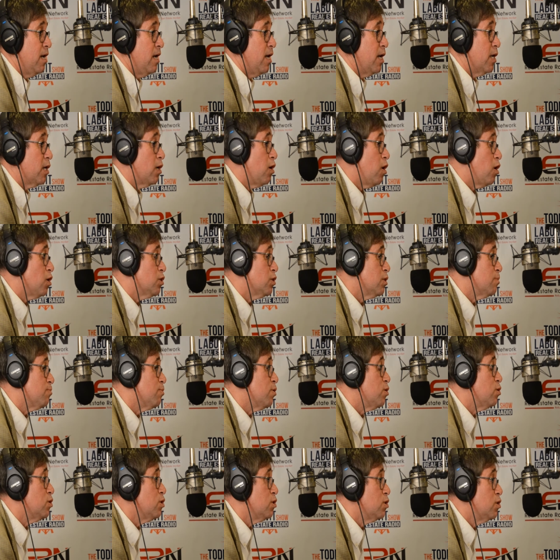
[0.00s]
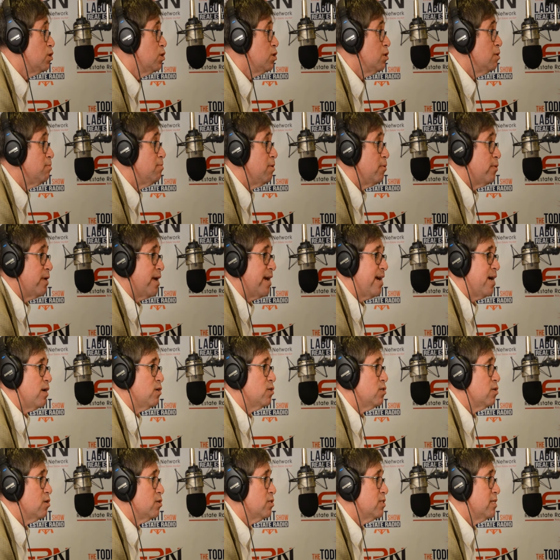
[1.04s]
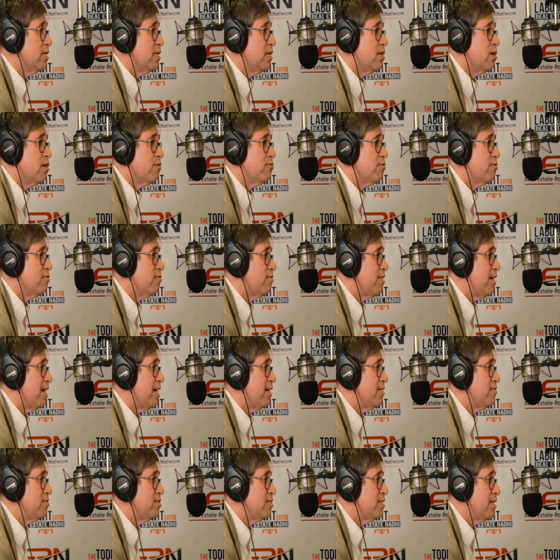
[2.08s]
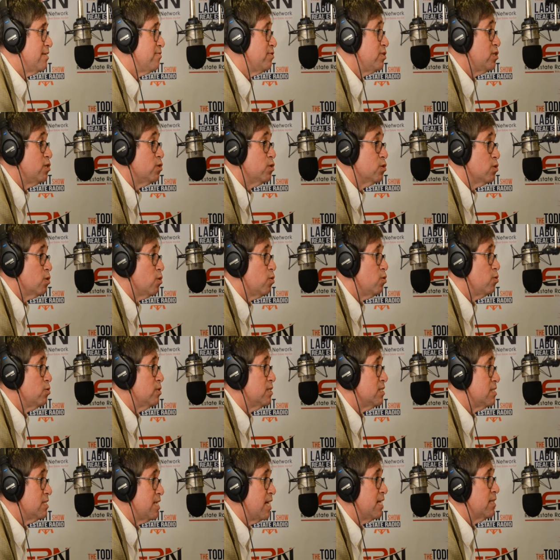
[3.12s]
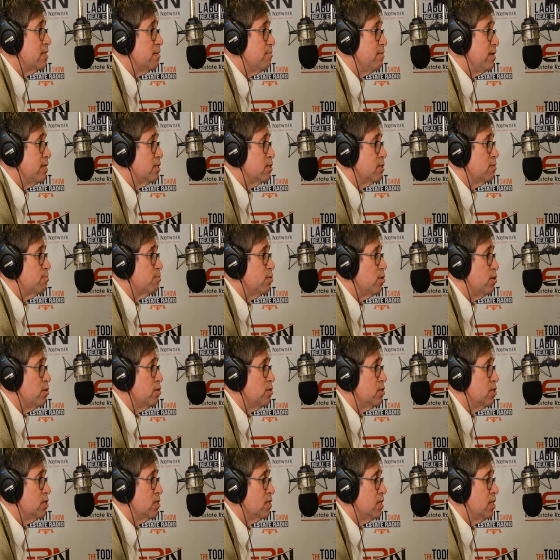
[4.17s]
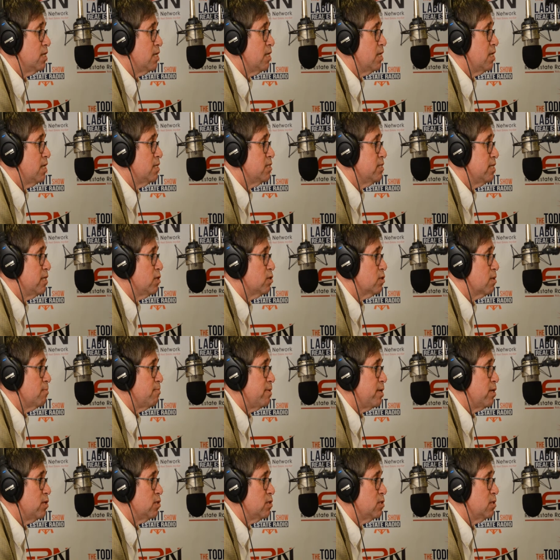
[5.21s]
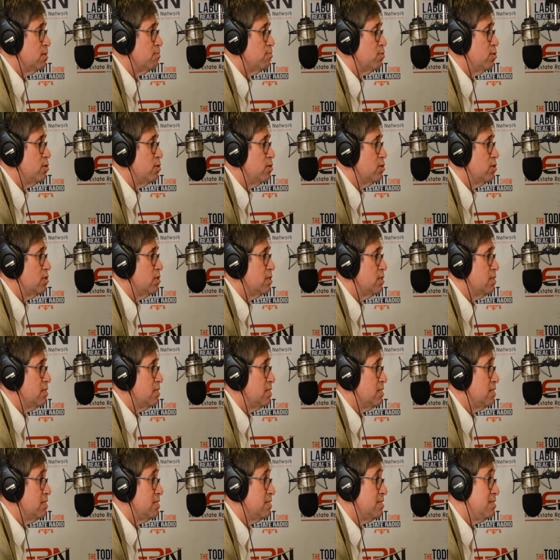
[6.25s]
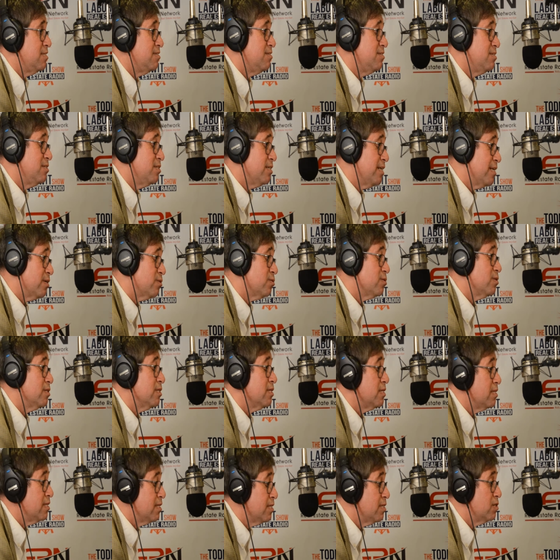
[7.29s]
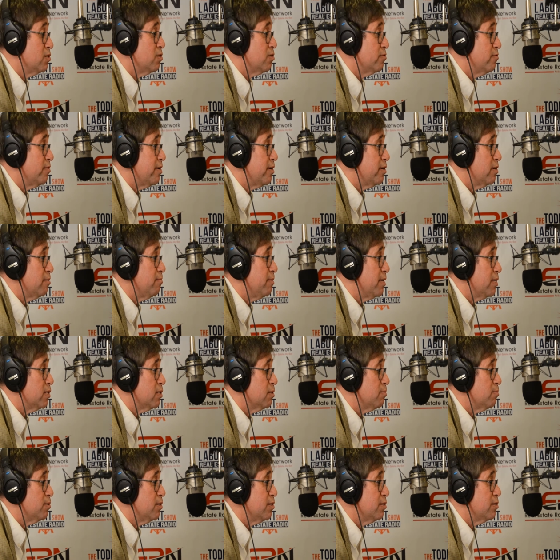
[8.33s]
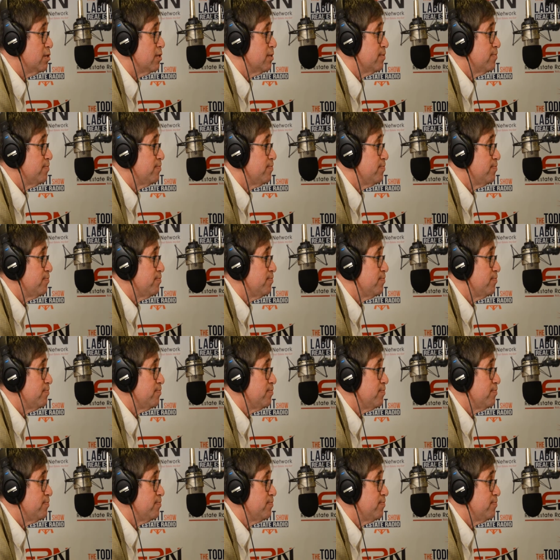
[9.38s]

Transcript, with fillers: Uh, cost approach is good, but when a house starts getting over five, seven years old, it's not the best approach. Uh, sales comparison approach generally is your very best approach.